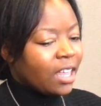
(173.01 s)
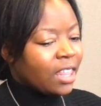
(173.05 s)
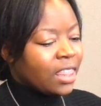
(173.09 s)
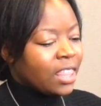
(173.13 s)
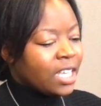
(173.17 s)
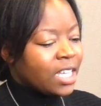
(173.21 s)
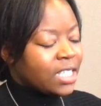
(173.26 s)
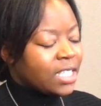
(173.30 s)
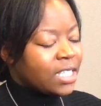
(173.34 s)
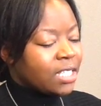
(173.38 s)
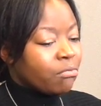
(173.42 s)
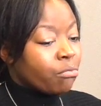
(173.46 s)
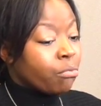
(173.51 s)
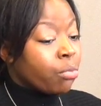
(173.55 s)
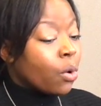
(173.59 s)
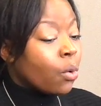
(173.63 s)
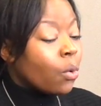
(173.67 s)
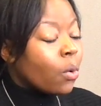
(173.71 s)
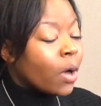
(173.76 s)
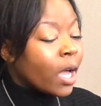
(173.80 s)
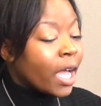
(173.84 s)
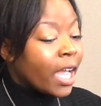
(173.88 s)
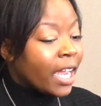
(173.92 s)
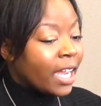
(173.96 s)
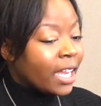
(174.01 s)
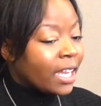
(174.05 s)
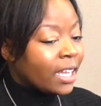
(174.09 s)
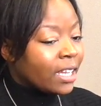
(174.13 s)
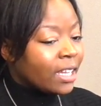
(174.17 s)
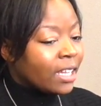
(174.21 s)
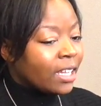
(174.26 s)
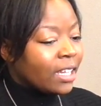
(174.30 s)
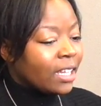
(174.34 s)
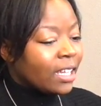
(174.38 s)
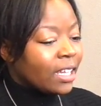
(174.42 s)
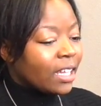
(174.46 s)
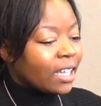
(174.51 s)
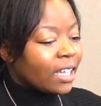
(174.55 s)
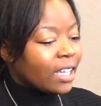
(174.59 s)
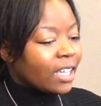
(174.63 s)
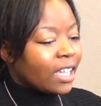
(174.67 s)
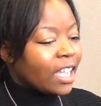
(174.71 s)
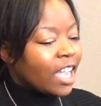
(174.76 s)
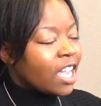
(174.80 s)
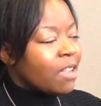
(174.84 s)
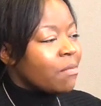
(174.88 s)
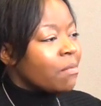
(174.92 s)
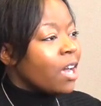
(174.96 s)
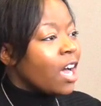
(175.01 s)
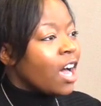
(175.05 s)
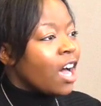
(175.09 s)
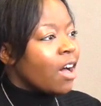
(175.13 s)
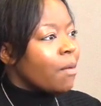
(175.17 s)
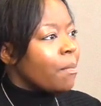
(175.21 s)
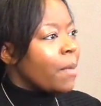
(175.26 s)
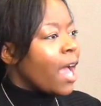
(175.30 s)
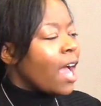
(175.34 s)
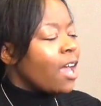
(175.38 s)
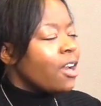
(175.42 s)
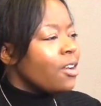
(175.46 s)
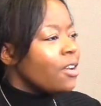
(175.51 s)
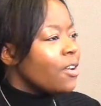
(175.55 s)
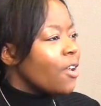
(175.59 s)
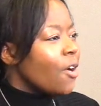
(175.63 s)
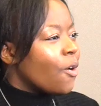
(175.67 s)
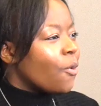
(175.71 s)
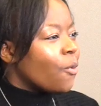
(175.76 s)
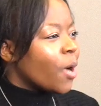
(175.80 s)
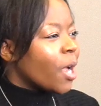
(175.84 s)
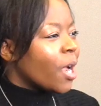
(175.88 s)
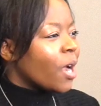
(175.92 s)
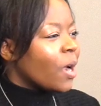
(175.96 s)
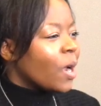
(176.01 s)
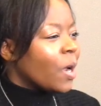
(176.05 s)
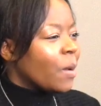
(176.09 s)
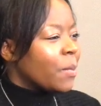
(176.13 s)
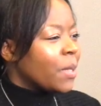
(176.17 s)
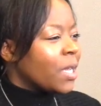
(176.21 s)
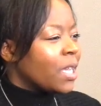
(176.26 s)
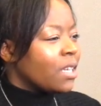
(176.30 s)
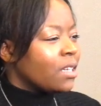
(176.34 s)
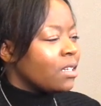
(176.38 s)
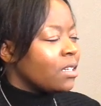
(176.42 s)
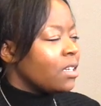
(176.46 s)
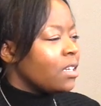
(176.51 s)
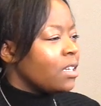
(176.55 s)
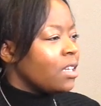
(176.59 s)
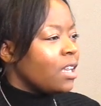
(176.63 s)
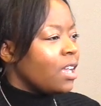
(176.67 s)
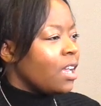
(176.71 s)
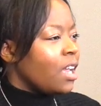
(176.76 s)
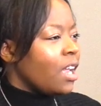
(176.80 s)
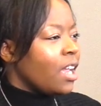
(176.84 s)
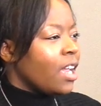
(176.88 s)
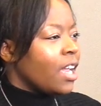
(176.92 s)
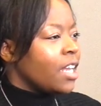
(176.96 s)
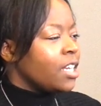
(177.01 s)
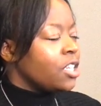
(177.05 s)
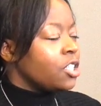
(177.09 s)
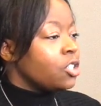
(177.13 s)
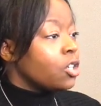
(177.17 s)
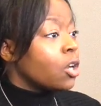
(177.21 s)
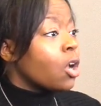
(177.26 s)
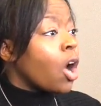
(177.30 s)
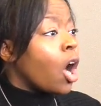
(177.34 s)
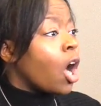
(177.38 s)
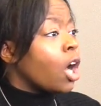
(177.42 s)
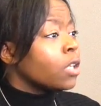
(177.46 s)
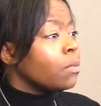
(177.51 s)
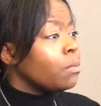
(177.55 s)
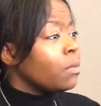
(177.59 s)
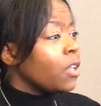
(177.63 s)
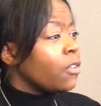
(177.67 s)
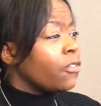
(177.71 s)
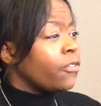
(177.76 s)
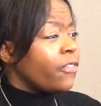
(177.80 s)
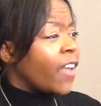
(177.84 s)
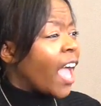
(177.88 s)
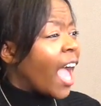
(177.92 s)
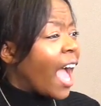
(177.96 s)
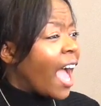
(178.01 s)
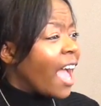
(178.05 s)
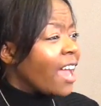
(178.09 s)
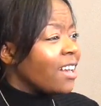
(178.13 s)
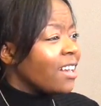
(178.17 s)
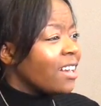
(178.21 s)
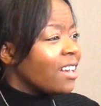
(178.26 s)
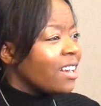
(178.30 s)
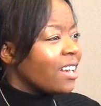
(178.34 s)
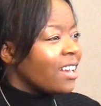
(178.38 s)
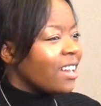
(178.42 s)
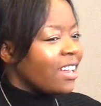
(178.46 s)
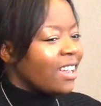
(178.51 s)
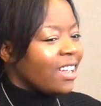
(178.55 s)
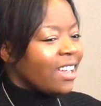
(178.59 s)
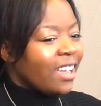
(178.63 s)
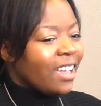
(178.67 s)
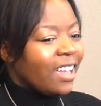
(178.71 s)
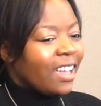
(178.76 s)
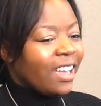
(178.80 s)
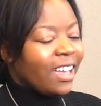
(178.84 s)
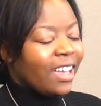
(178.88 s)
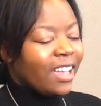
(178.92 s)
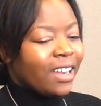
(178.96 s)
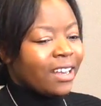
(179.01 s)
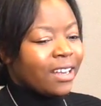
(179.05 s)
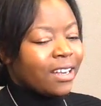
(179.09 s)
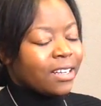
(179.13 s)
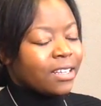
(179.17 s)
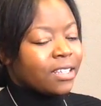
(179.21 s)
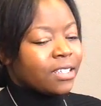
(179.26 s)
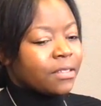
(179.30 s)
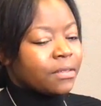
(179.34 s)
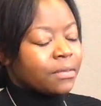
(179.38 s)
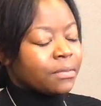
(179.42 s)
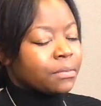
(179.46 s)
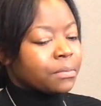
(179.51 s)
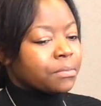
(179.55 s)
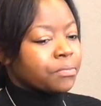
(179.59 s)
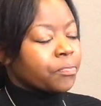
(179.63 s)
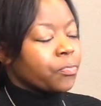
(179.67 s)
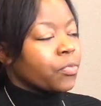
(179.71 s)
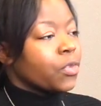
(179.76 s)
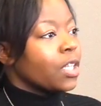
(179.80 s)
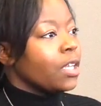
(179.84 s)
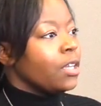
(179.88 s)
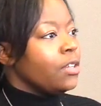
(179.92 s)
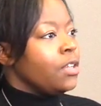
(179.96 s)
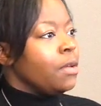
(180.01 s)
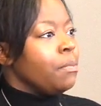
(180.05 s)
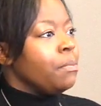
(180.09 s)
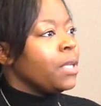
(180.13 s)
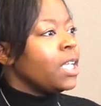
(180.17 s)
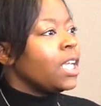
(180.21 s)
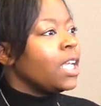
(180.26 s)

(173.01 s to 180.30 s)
this boy came up out of nowhere, and called me fat. And to